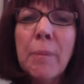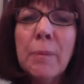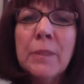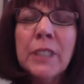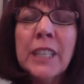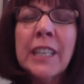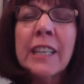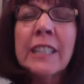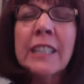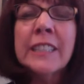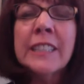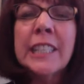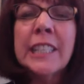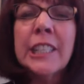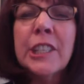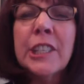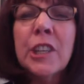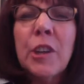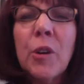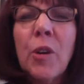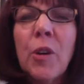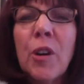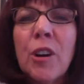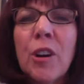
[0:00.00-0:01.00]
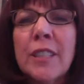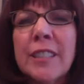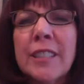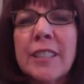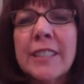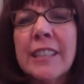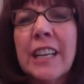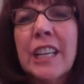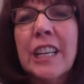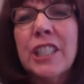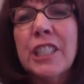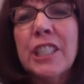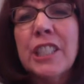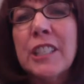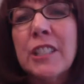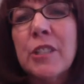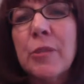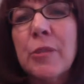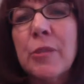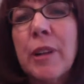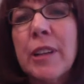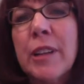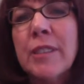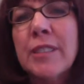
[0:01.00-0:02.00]
To continue our discussions
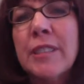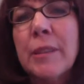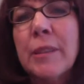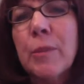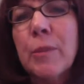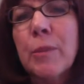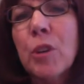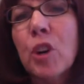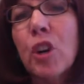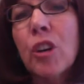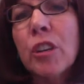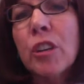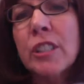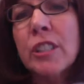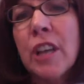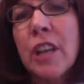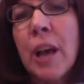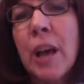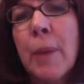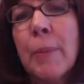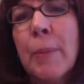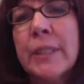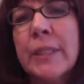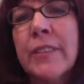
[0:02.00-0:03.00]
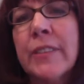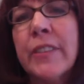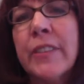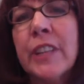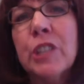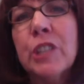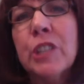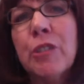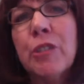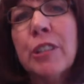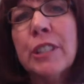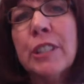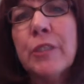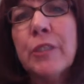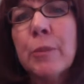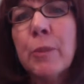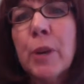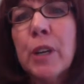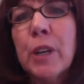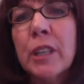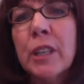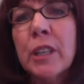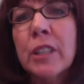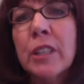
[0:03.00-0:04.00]
around some current topics of interest for
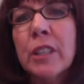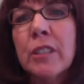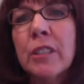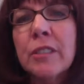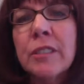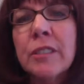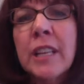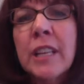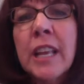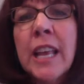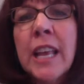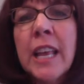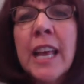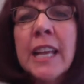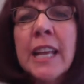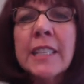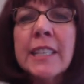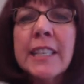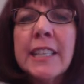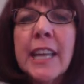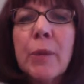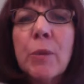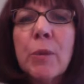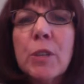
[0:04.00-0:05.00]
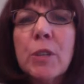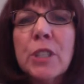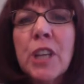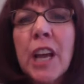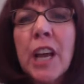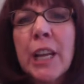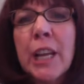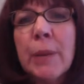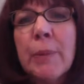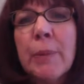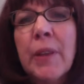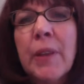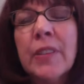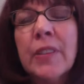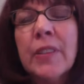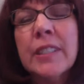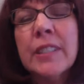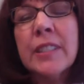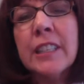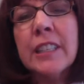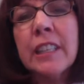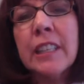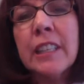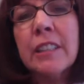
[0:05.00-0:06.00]
marketers, today we're talking about the
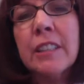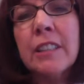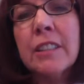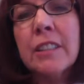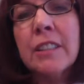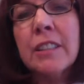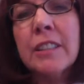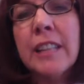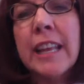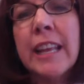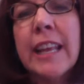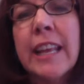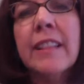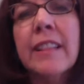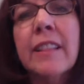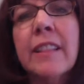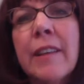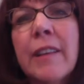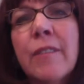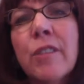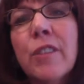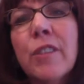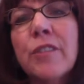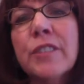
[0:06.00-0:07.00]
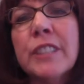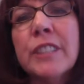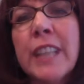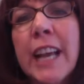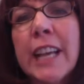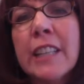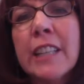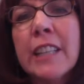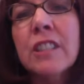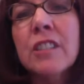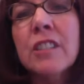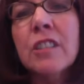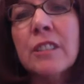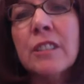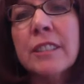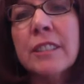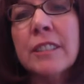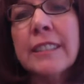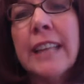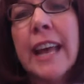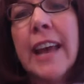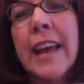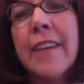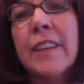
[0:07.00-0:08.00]
skills and level of technical
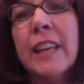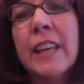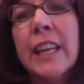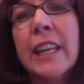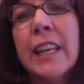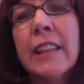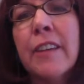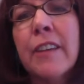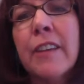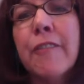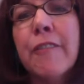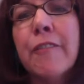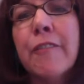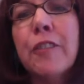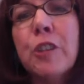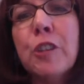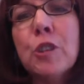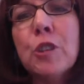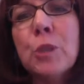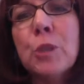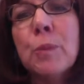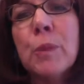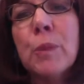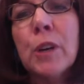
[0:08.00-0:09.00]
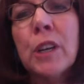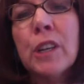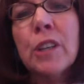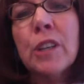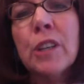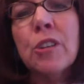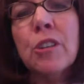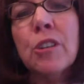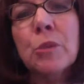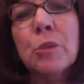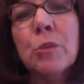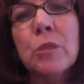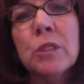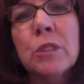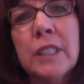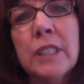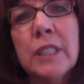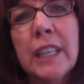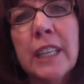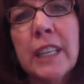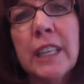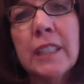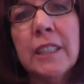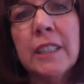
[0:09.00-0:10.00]
savvy that future marketers will
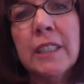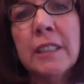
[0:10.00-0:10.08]
need.